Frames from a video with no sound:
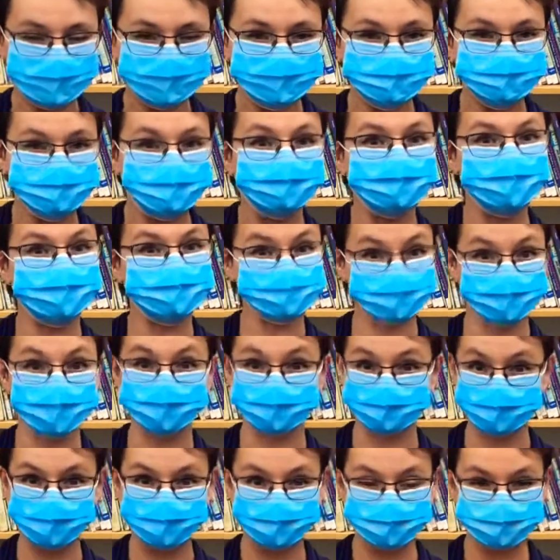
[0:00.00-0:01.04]
So let's get
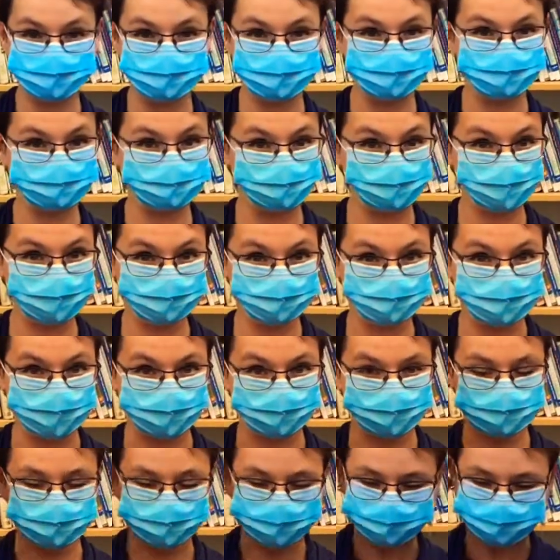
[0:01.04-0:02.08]
right into the
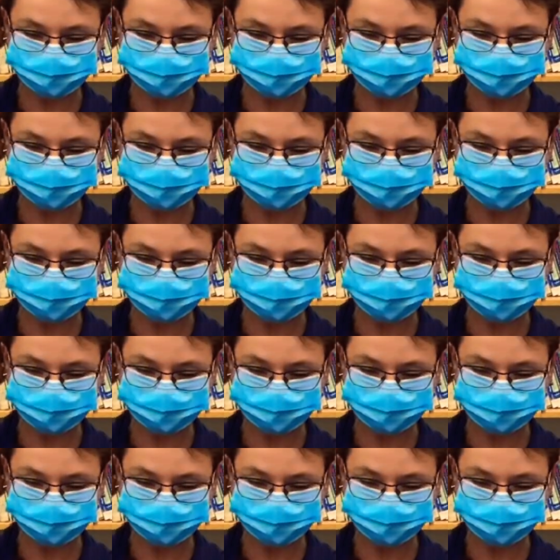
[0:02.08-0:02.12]
project.